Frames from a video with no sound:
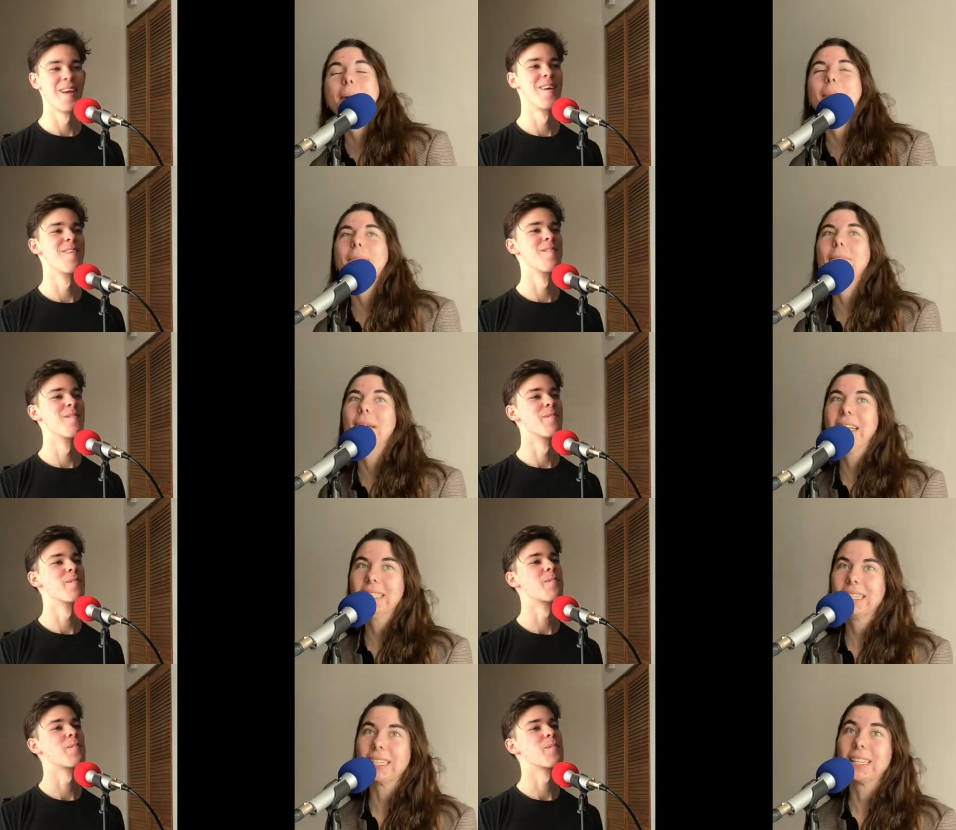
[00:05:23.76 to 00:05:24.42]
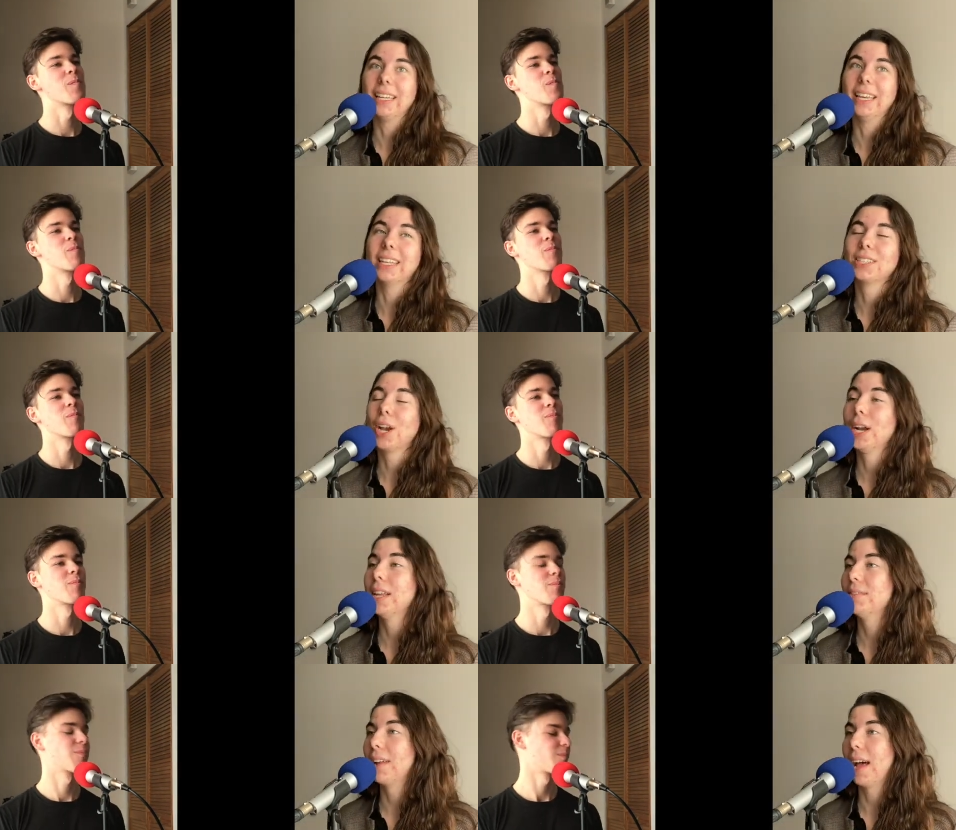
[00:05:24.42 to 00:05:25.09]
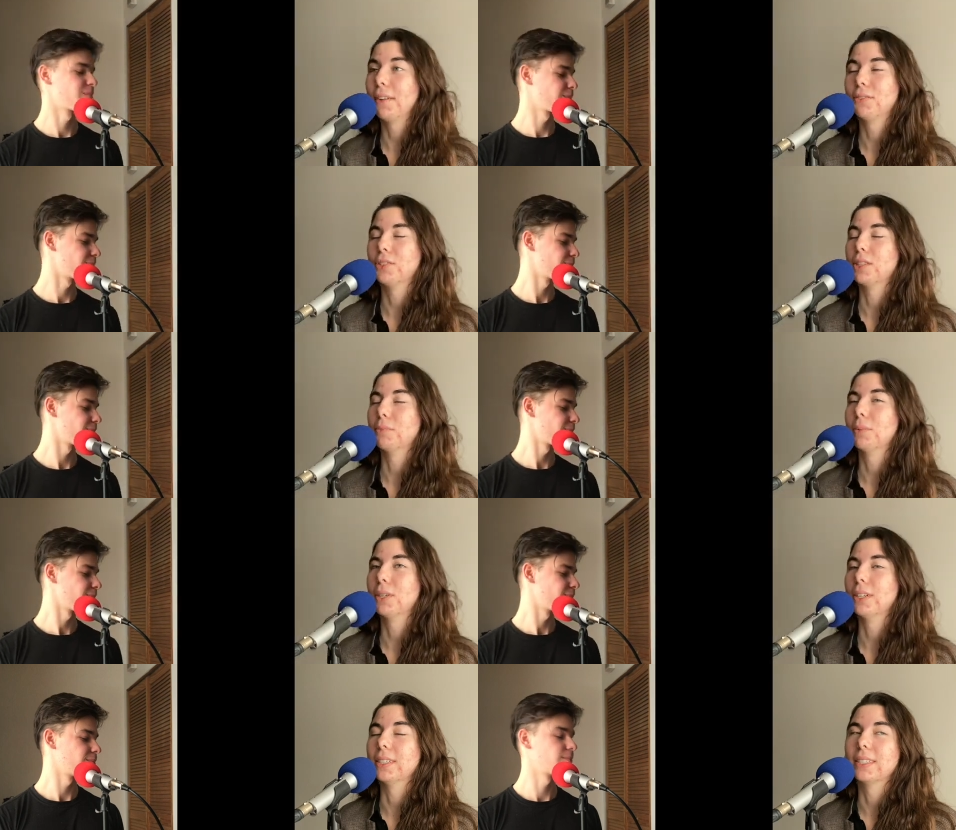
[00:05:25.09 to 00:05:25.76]
Speaker 1: basically, it's not even after the
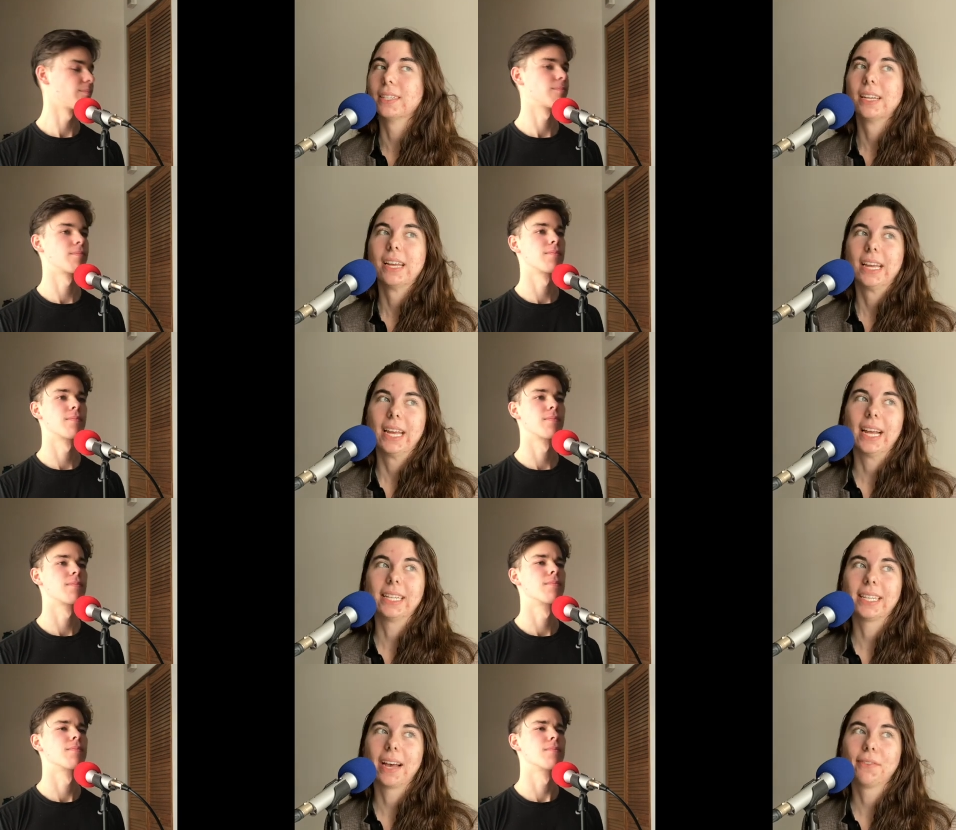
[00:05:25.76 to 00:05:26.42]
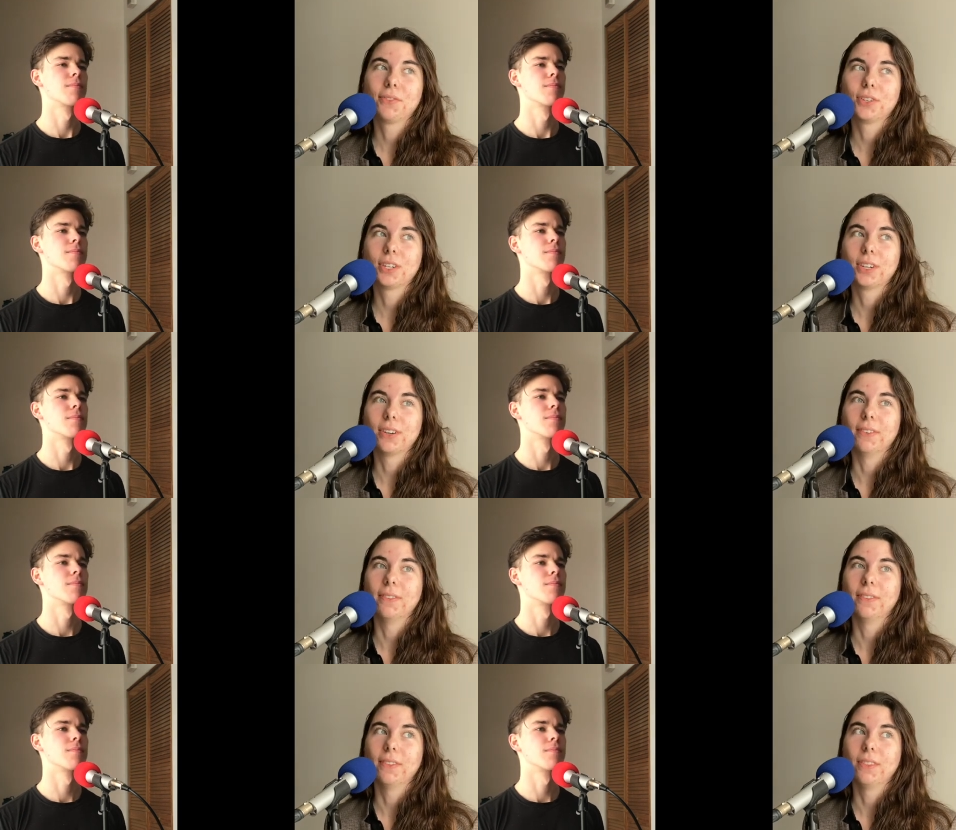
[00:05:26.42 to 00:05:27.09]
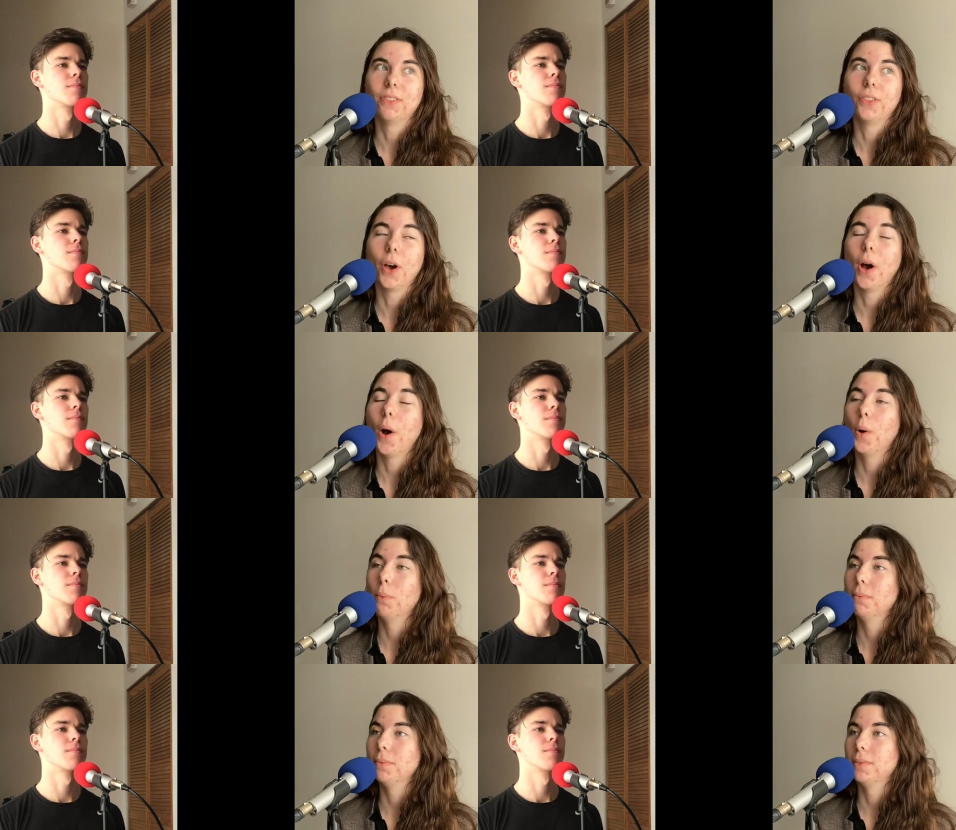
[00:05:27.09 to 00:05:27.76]
bird. It's after the
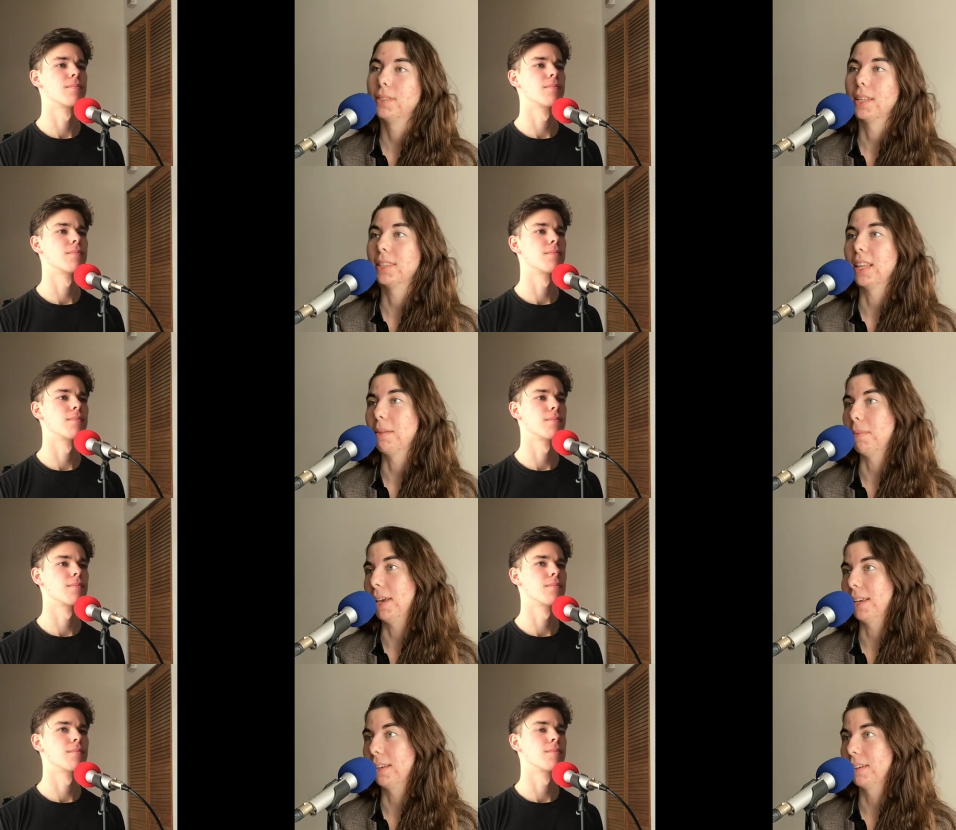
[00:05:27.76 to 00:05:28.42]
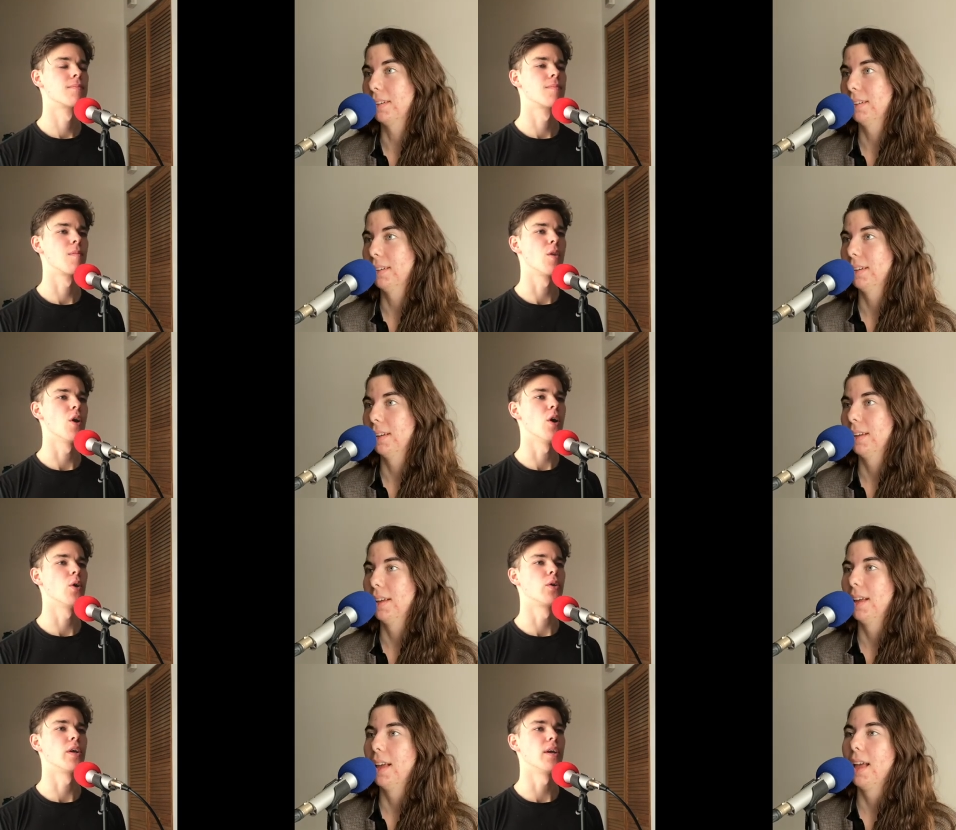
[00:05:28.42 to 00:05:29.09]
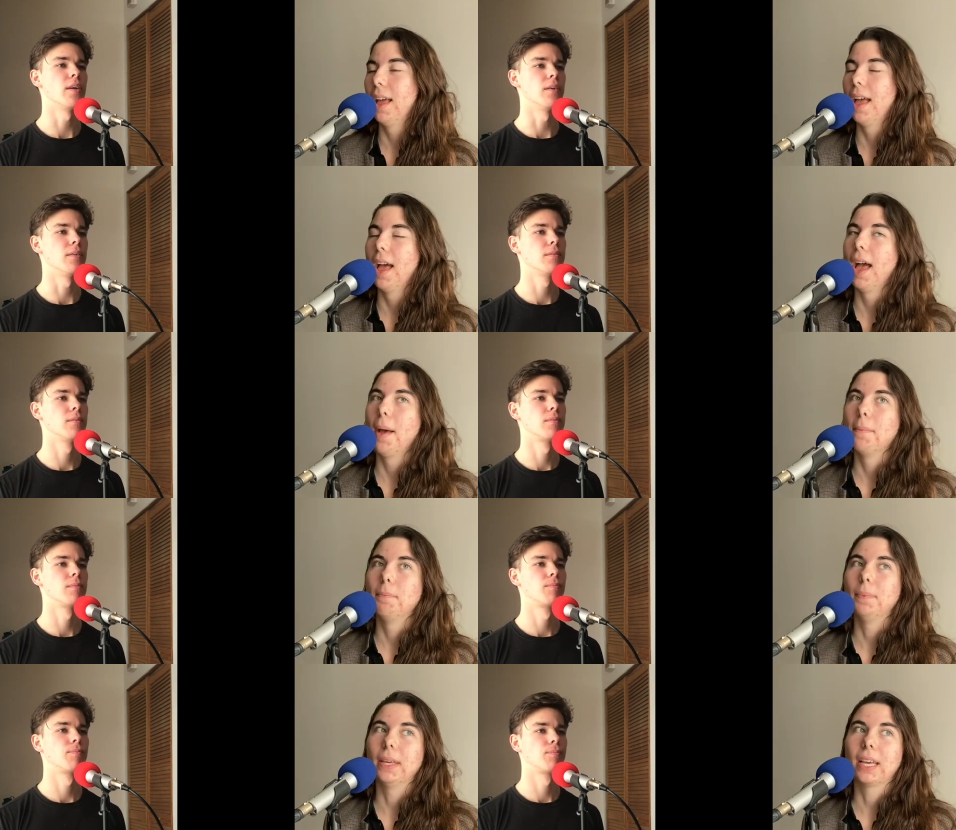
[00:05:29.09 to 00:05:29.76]
homes that they make. Okay.
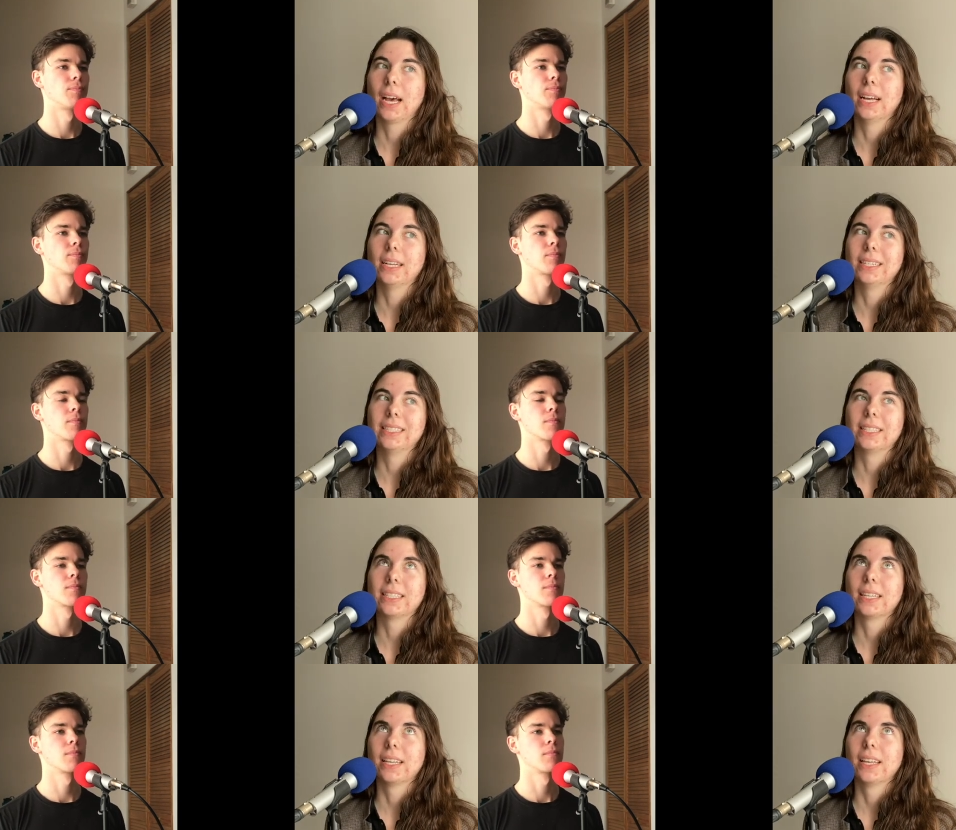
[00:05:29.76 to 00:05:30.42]
Because